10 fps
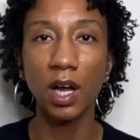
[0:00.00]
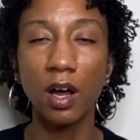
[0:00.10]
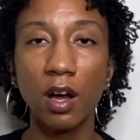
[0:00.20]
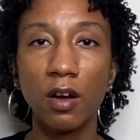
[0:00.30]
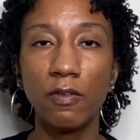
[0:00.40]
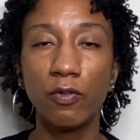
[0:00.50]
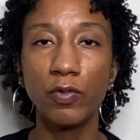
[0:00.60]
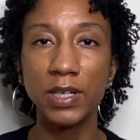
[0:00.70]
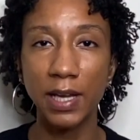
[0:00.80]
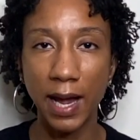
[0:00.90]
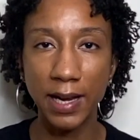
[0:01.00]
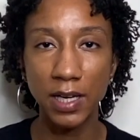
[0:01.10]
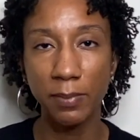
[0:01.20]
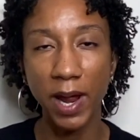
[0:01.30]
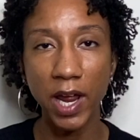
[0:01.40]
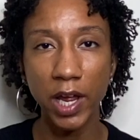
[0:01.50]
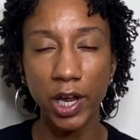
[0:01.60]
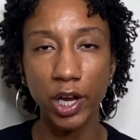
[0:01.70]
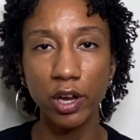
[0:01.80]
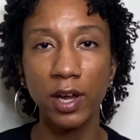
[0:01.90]
of retightening my
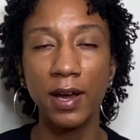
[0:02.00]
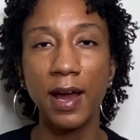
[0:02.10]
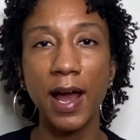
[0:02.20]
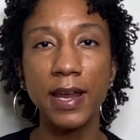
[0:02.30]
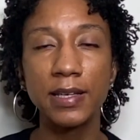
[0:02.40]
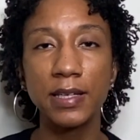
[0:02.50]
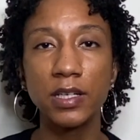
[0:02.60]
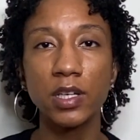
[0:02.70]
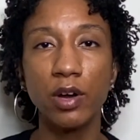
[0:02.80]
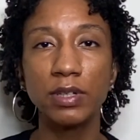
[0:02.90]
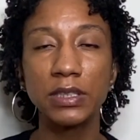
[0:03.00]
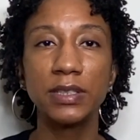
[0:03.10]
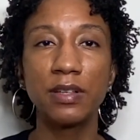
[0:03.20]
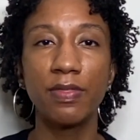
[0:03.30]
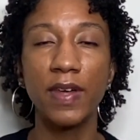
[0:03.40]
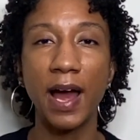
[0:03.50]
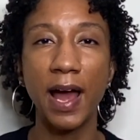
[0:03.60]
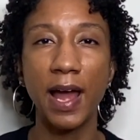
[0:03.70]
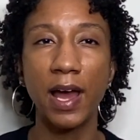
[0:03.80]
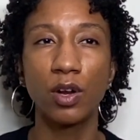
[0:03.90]
hair, I did notice that I
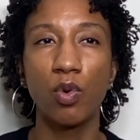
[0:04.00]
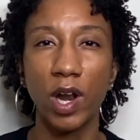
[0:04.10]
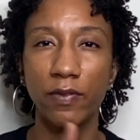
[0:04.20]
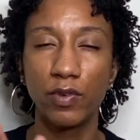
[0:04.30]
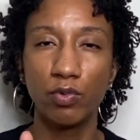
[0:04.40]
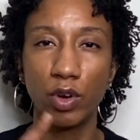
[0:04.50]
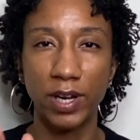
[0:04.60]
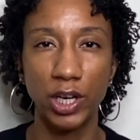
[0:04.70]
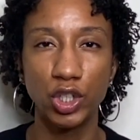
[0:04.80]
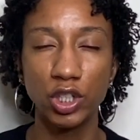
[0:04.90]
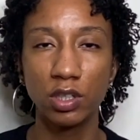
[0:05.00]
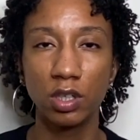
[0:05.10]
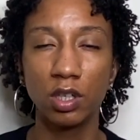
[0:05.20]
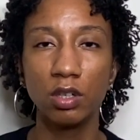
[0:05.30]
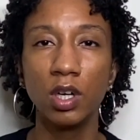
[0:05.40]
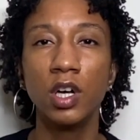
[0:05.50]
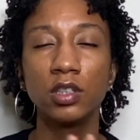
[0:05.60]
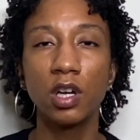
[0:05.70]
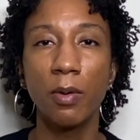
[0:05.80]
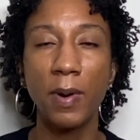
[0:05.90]
had quite a few rotations to do.
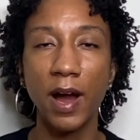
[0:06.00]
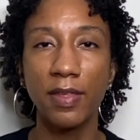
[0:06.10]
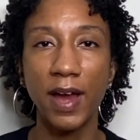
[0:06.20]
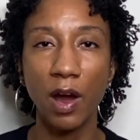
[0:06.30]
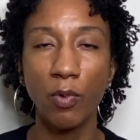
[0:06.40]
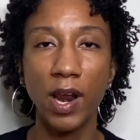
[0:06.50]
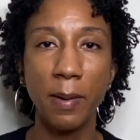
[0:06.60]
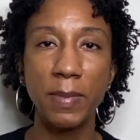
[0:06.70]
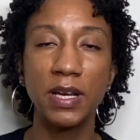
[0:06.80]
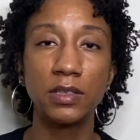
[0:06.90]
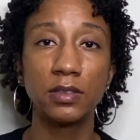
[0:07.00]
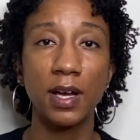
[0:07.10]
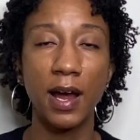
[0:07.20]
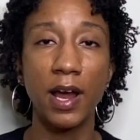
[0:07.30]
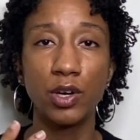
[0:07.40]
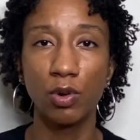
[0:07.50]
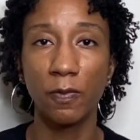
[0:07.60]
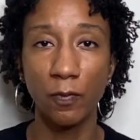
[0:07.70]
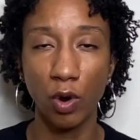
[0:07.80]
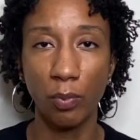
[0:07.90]
So by that, what I mean is that I do a
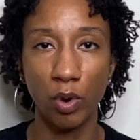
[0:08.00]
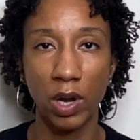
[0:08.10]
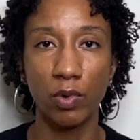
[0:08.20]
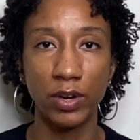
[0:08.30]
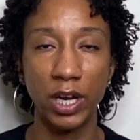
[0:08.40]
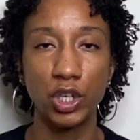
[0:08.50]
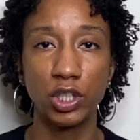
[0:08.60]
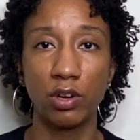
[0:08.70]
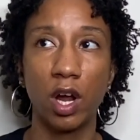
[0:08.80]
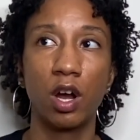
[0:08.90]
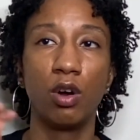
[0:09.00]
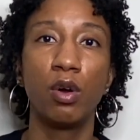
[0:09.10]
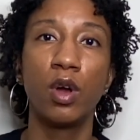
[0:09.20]
4-point rotation. So I go